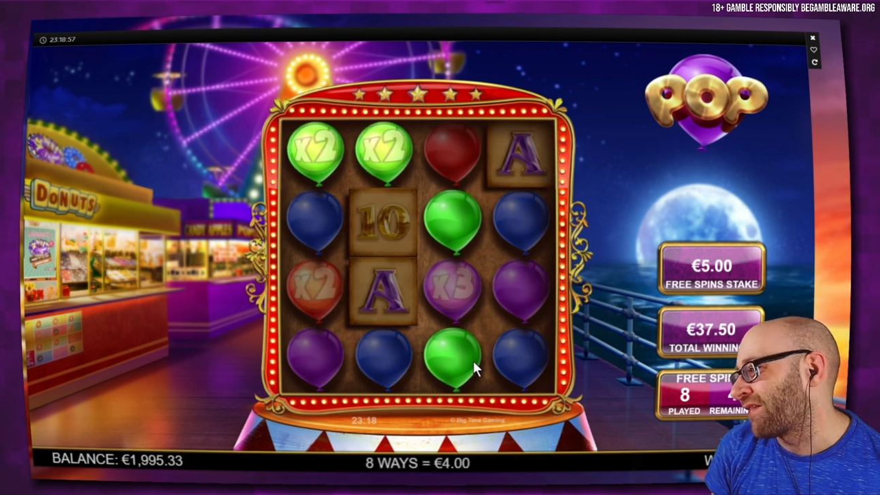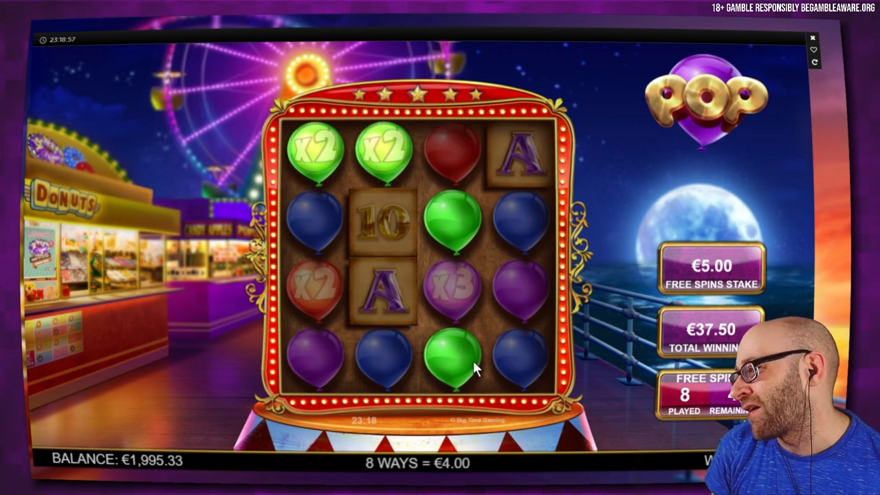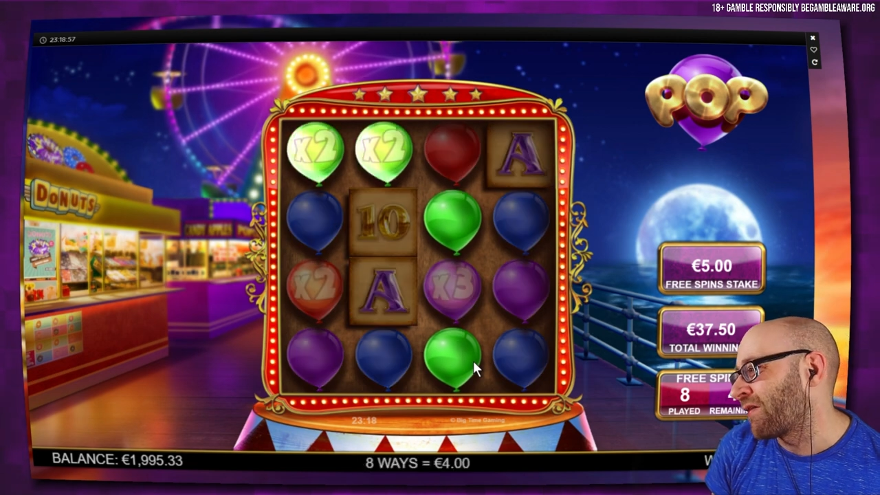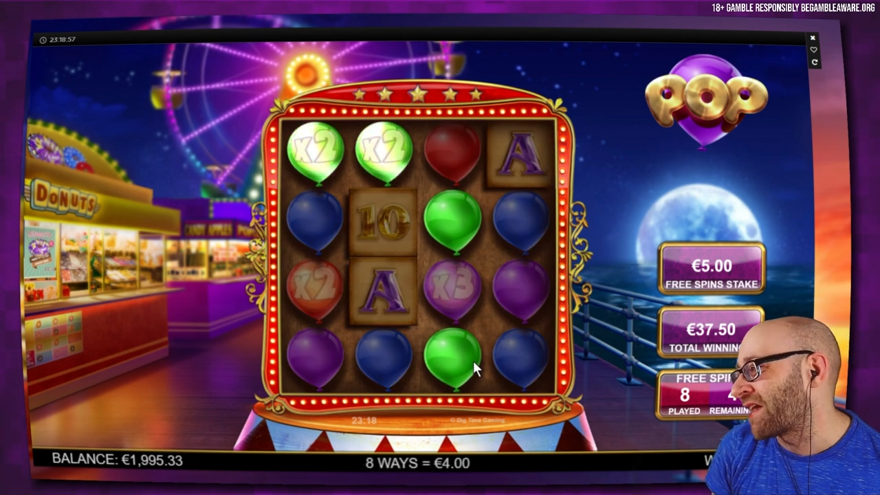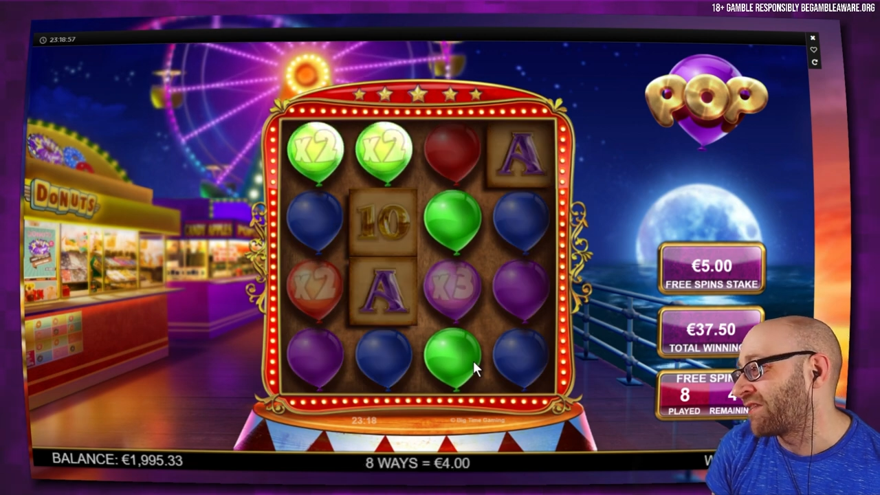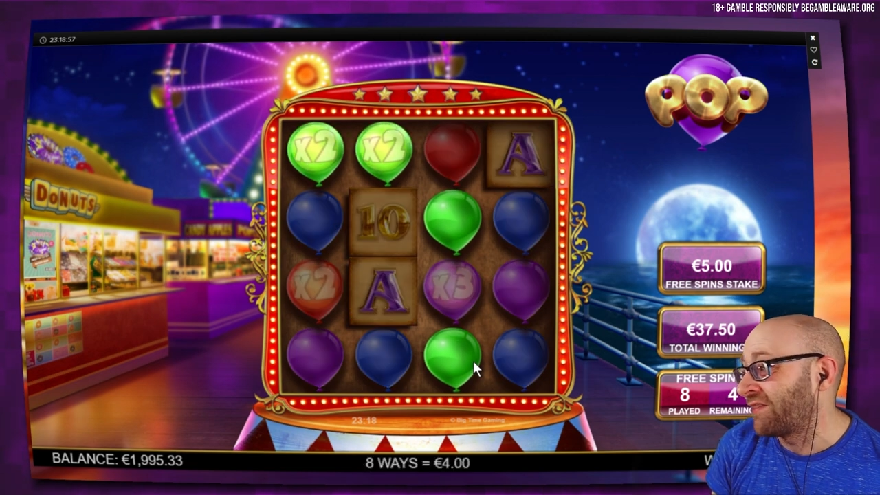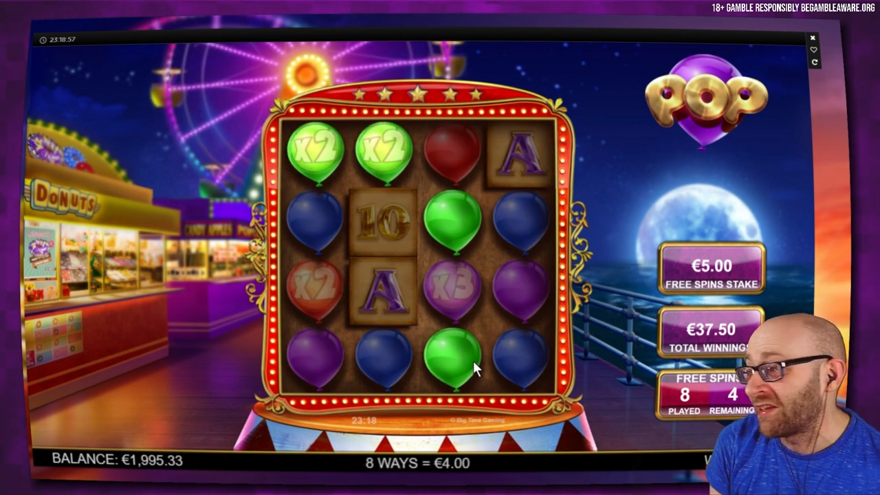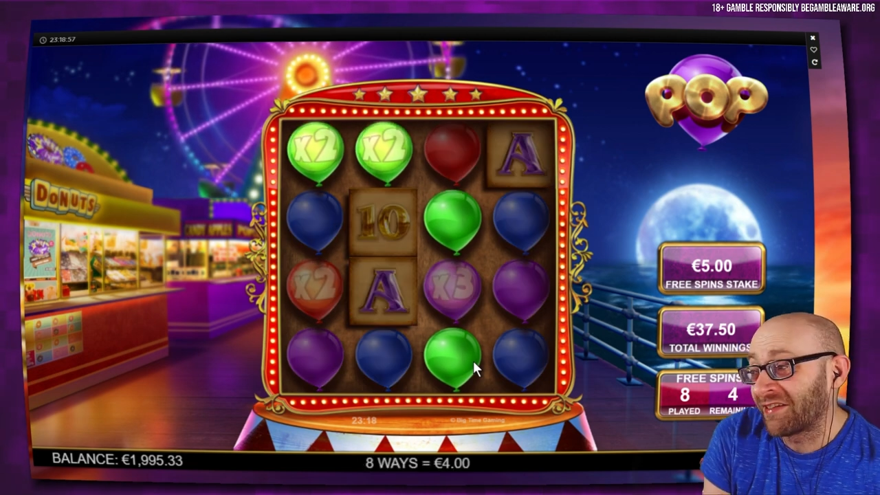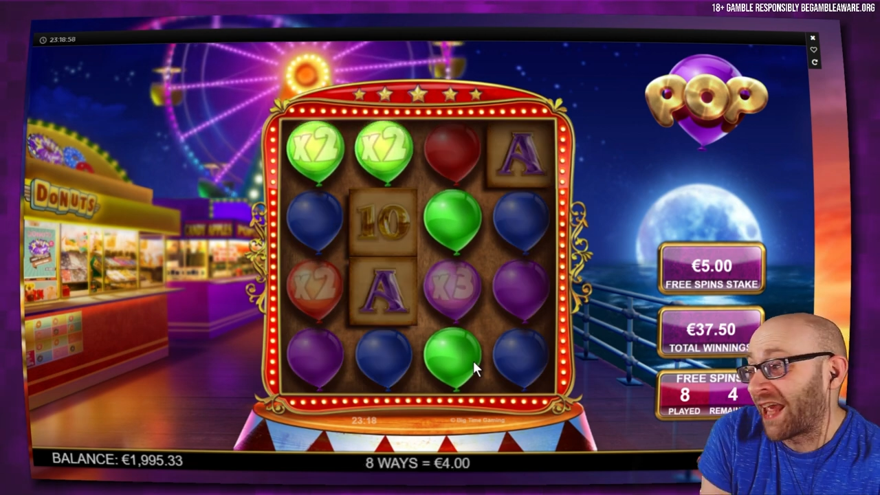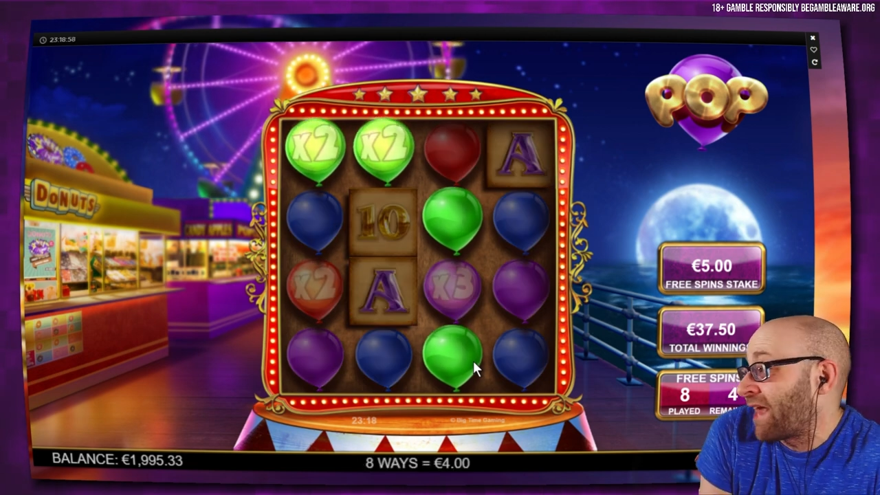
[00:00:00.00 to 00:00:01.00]
although
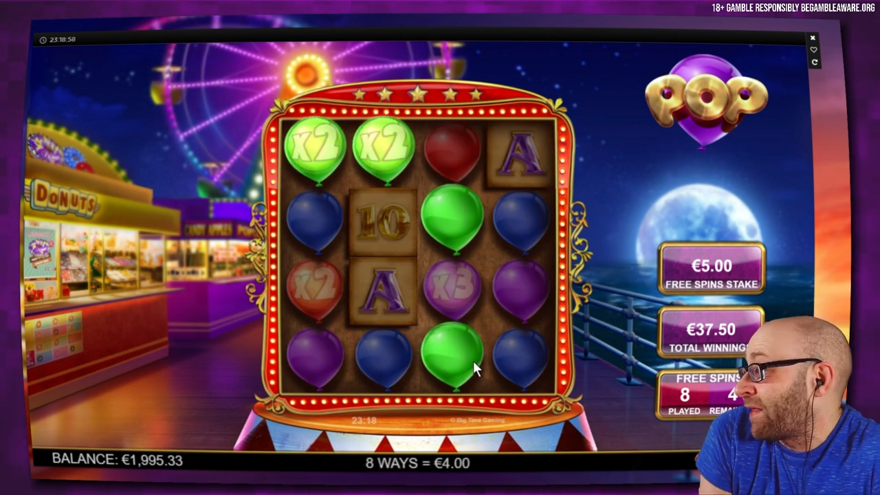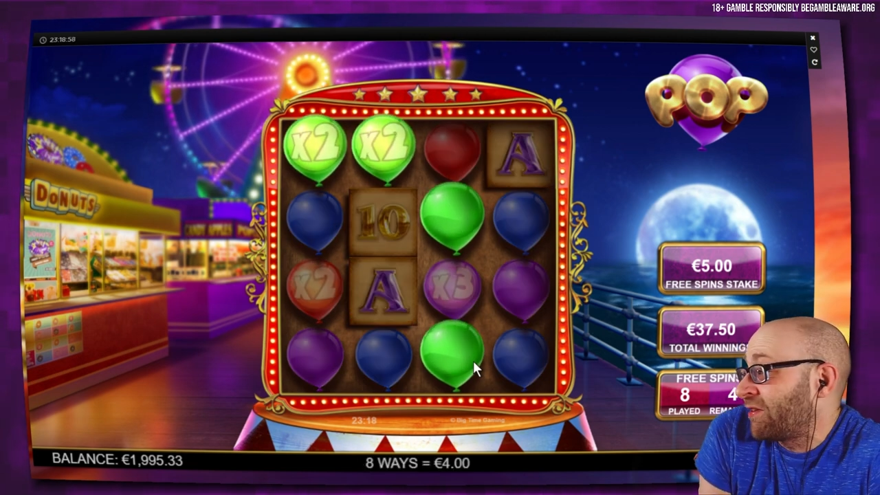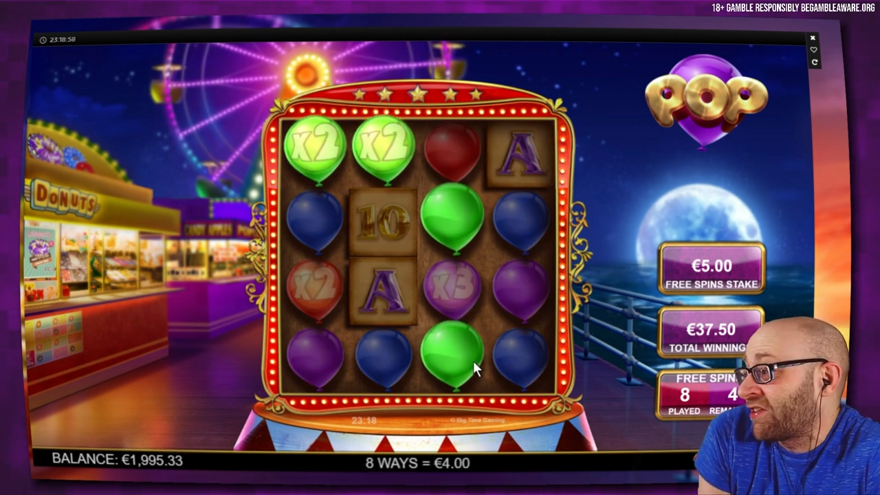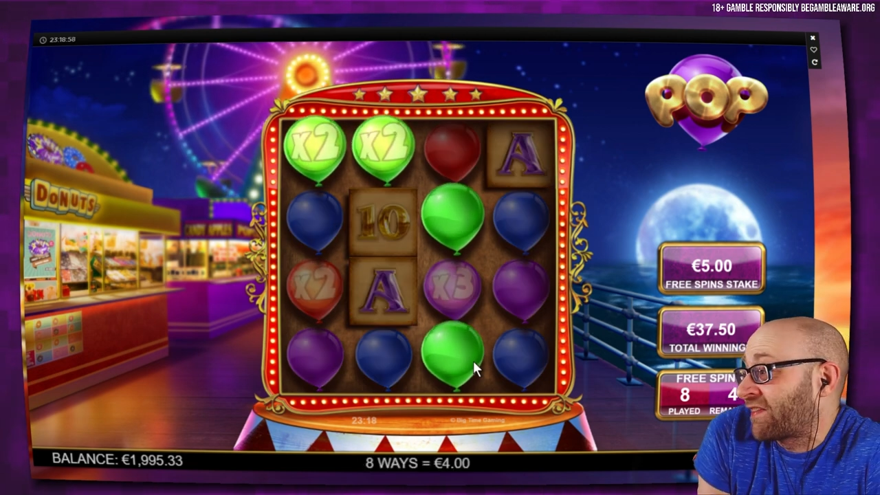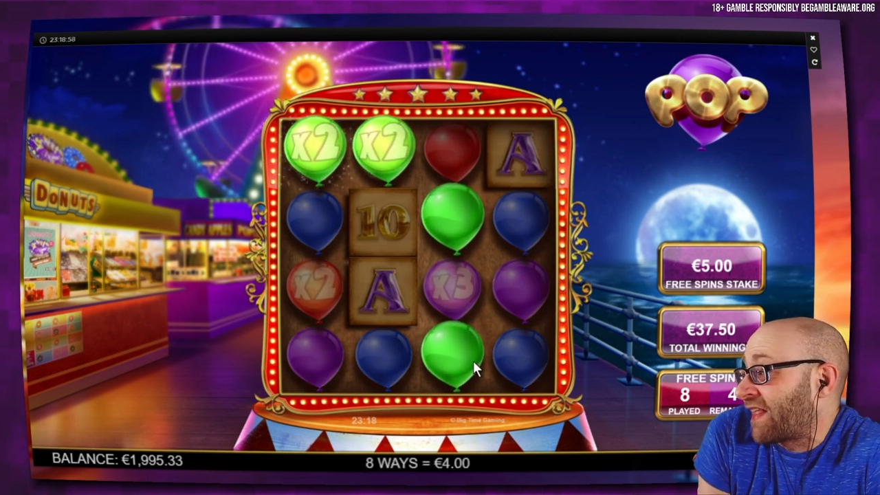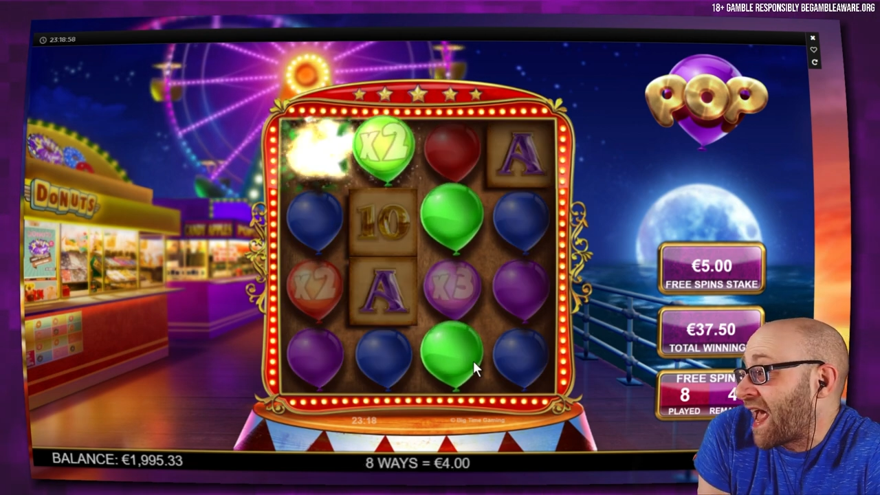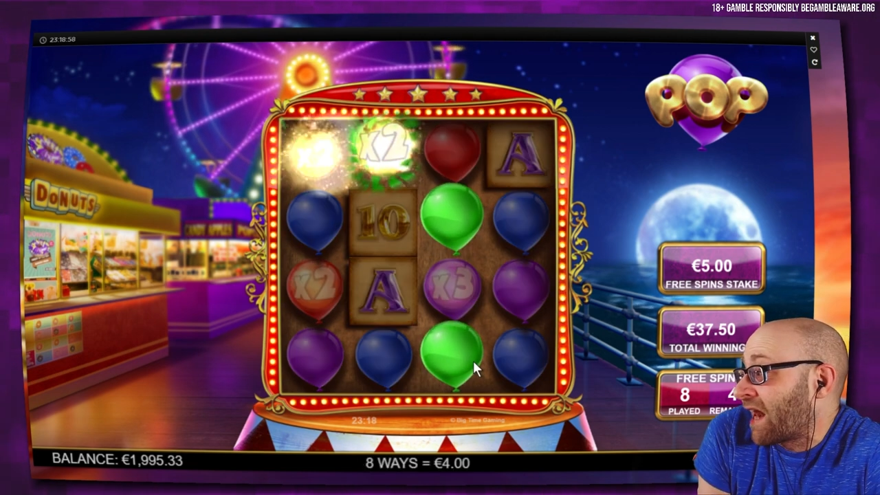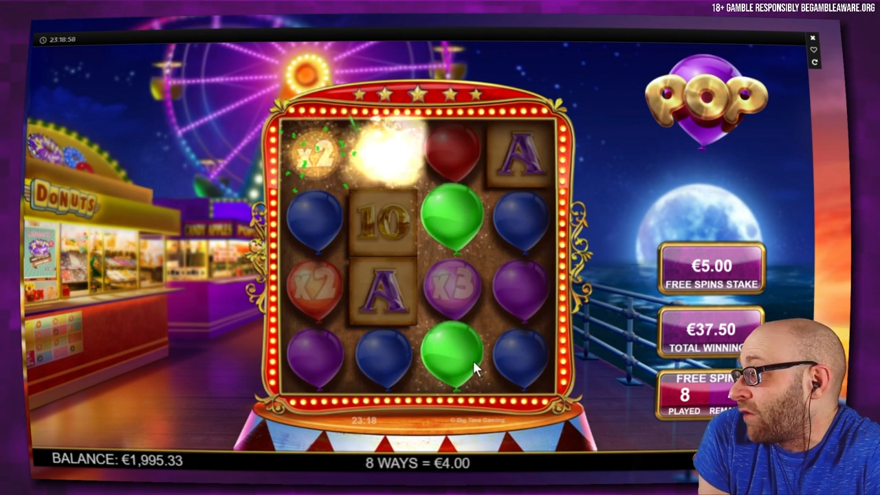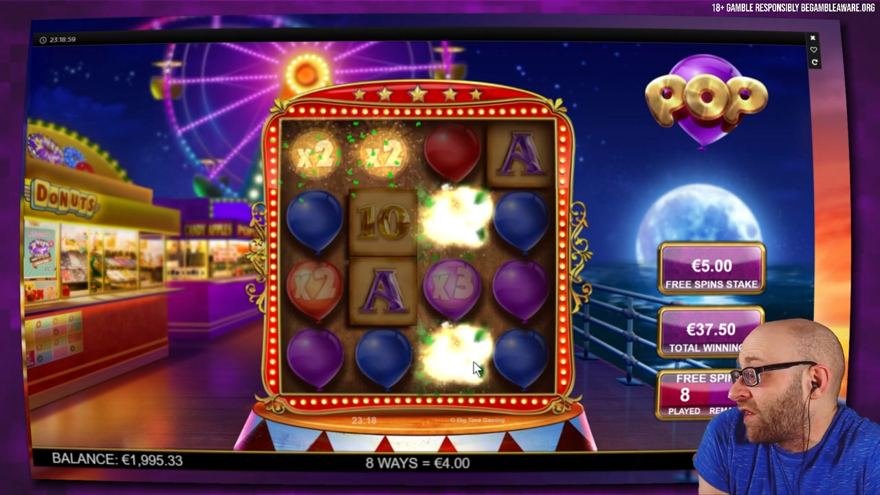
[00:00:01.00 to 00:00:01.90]
this is getting, I mean, just there, look,